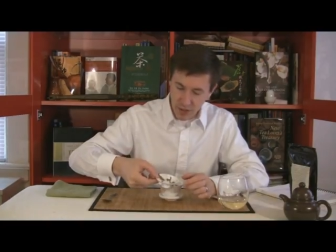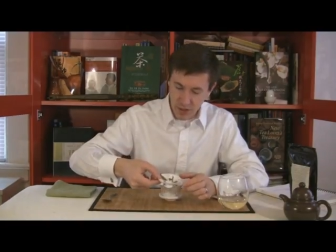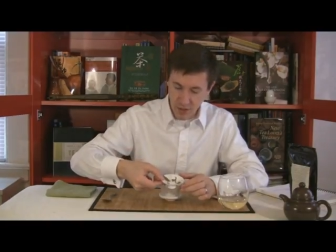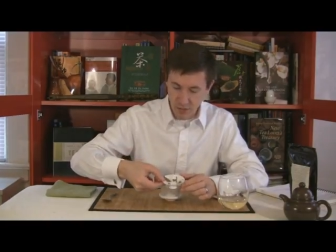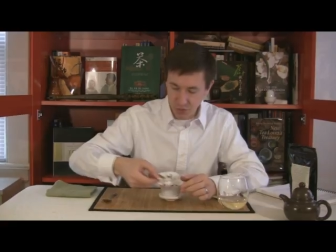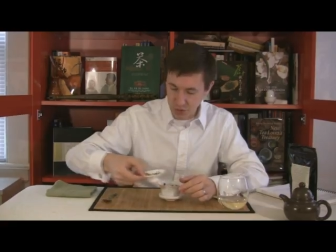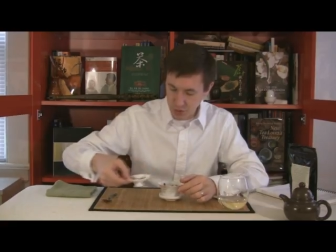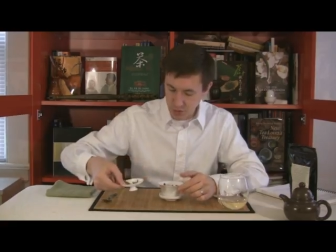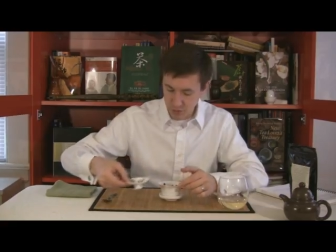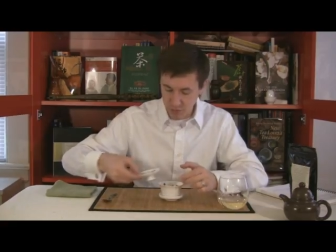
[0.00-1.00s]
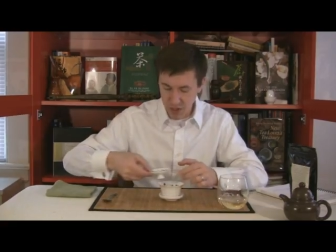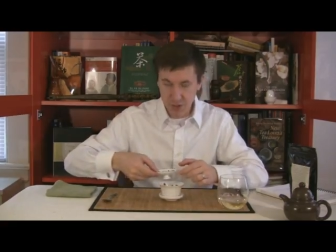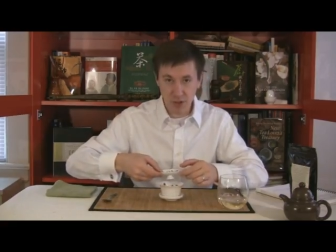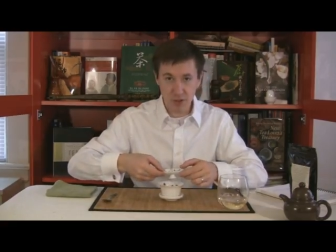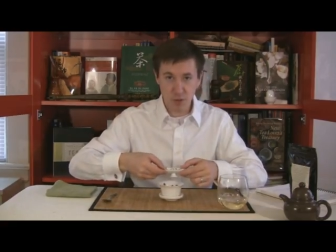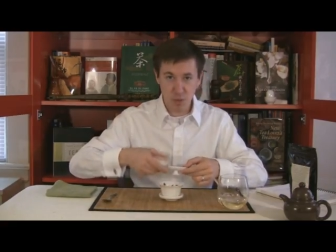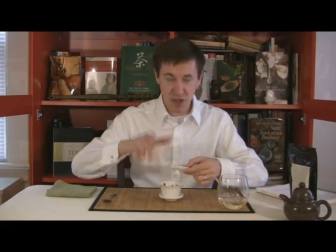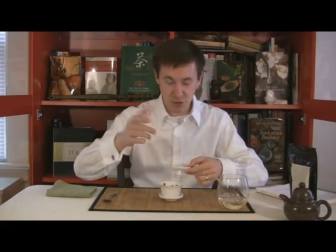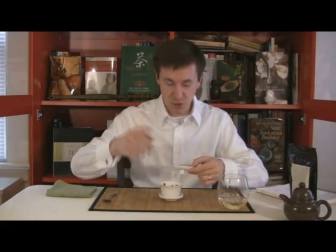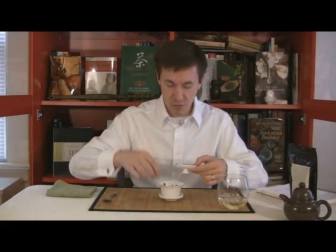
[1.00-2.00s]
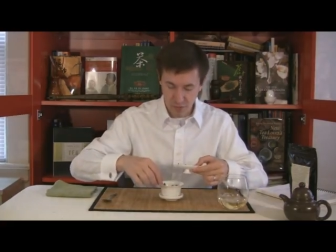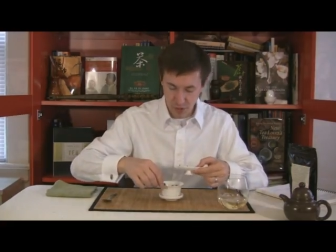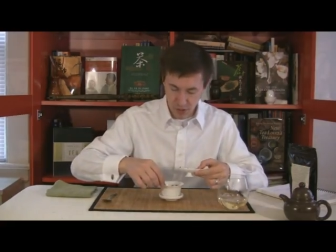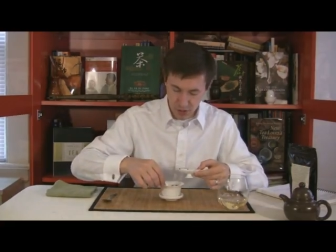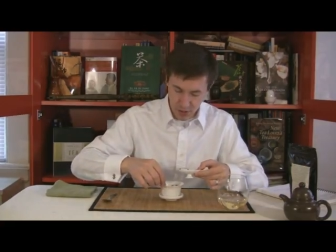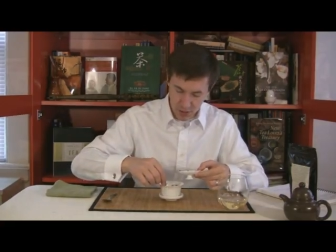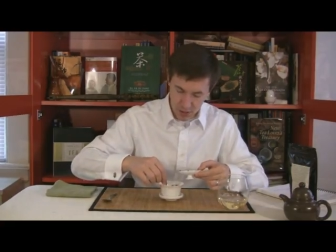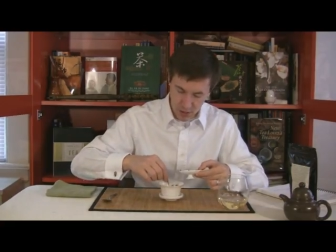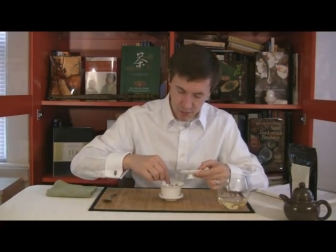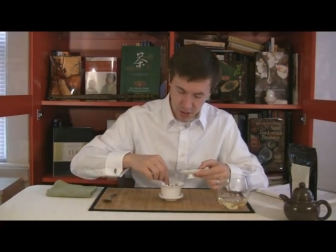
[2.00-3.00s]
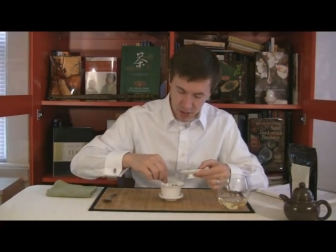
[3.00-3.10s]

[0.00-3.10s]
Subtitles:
of covers the basic spectrum of our